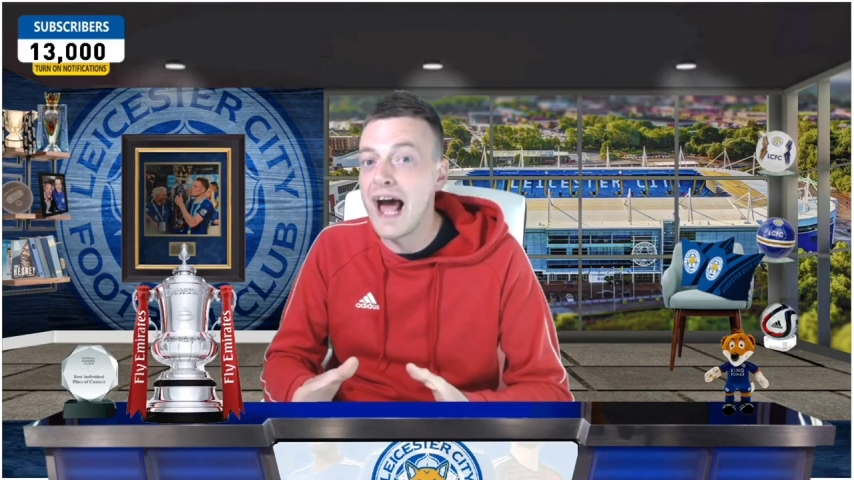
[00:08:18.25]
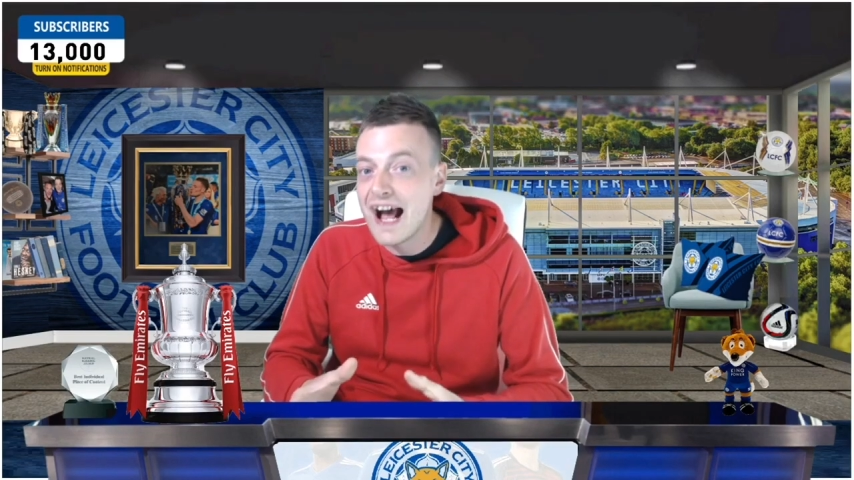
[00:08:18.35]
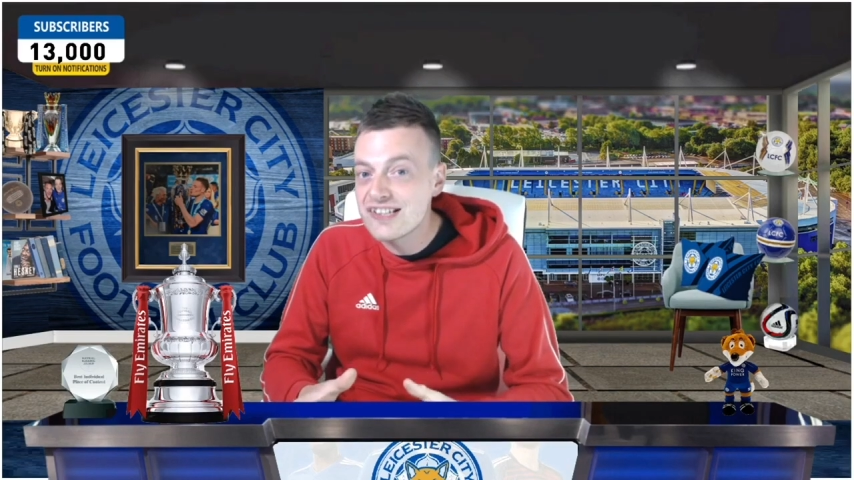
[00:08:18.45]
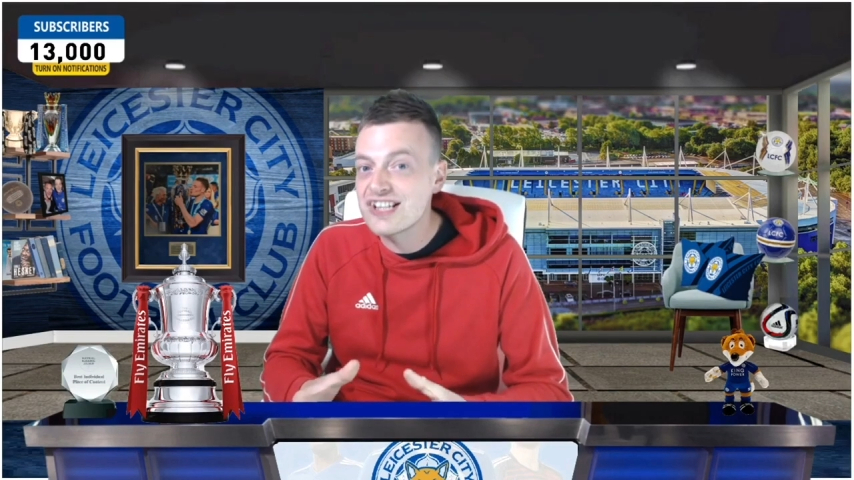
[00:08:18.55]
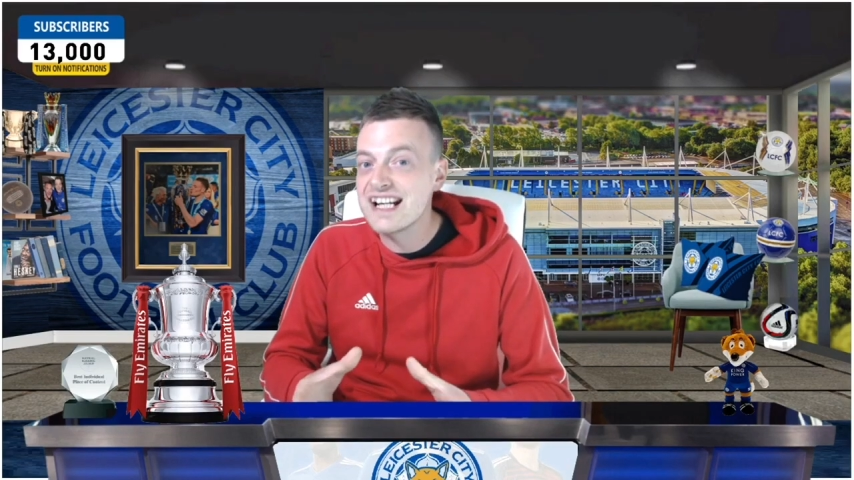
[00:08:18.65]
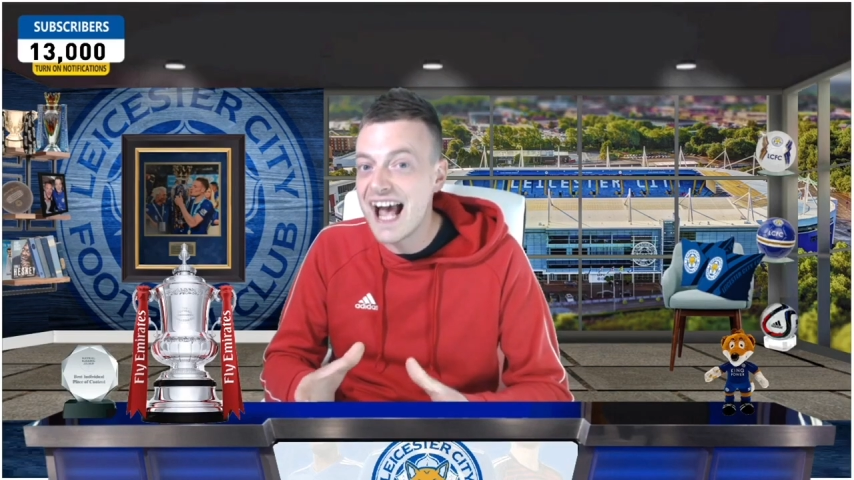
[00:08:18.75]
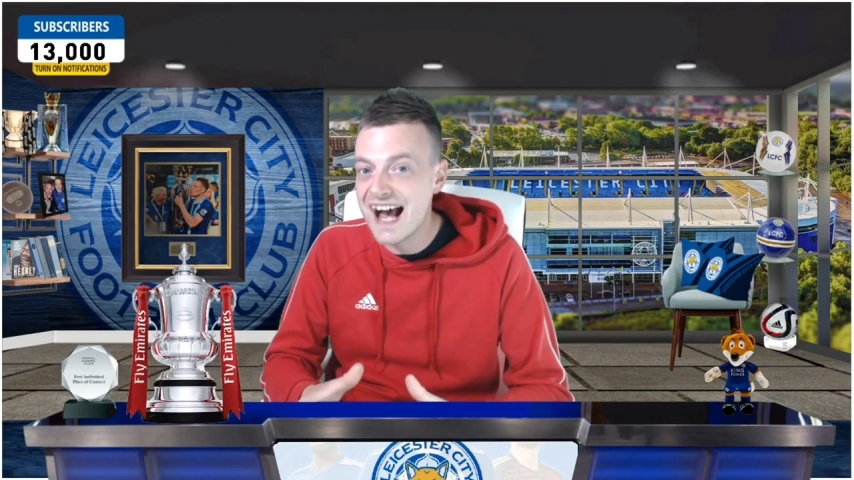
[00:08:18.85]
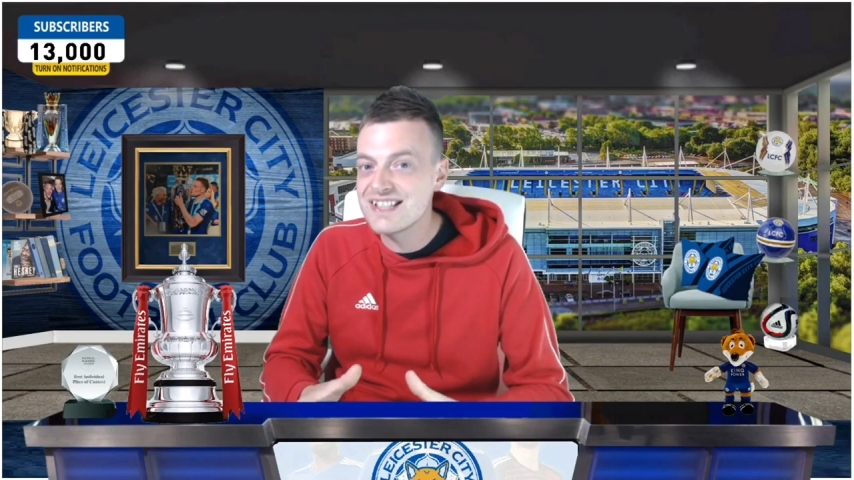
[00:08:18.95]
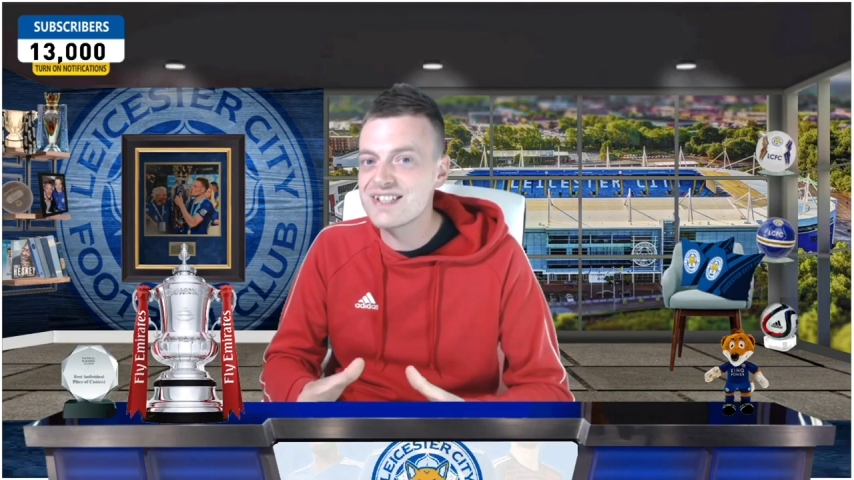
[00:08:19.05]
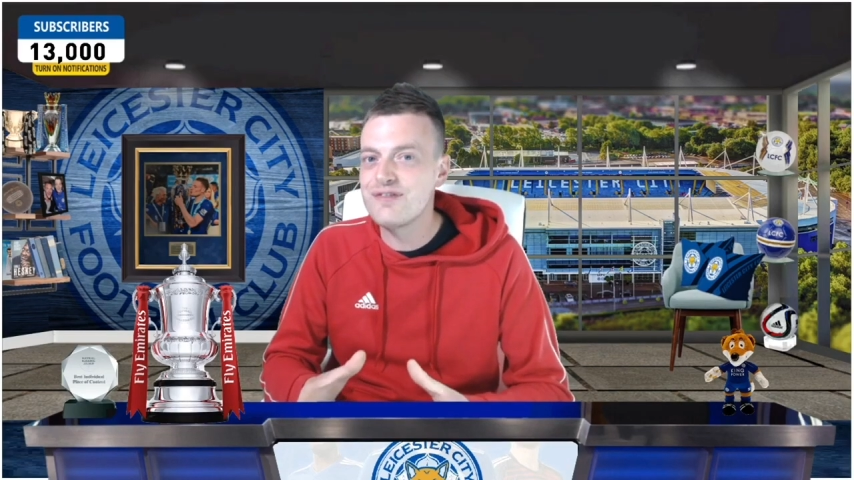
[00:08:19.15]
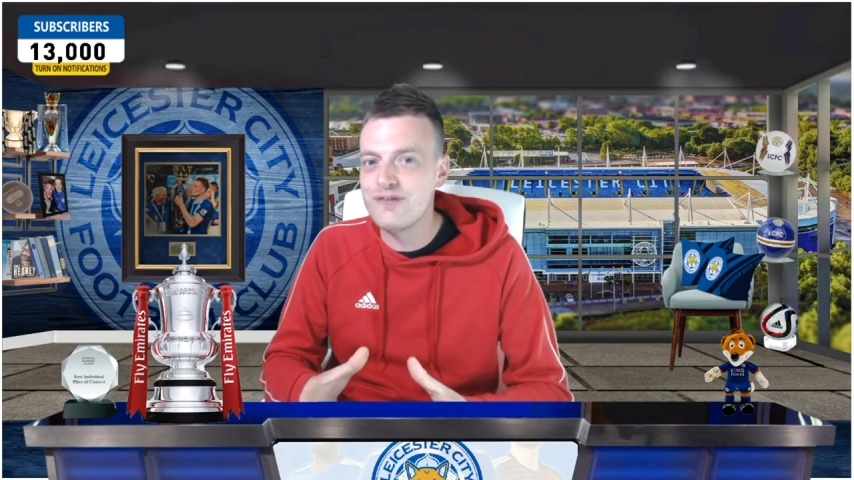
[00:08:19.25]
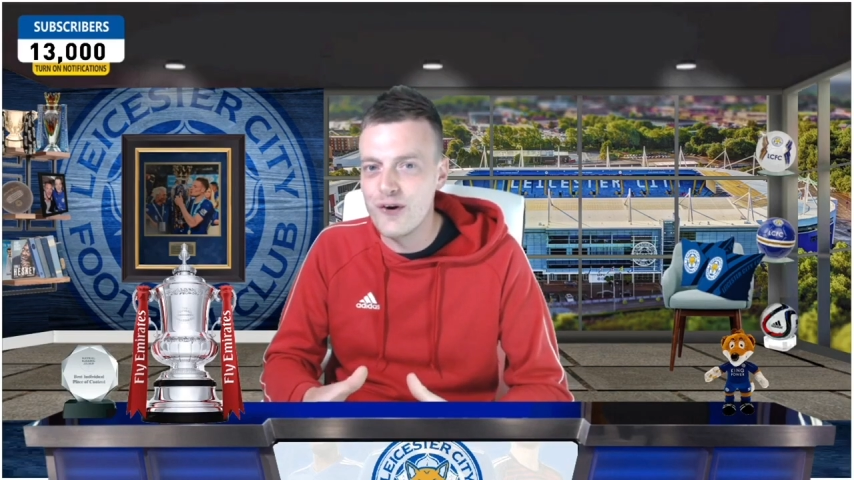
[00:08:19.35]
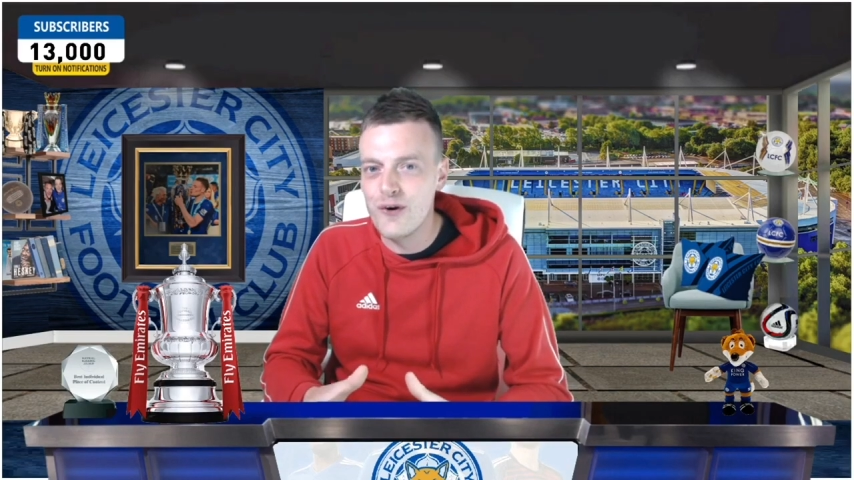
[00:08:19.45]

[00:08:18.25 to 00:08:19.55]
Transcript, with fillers: actually ask for?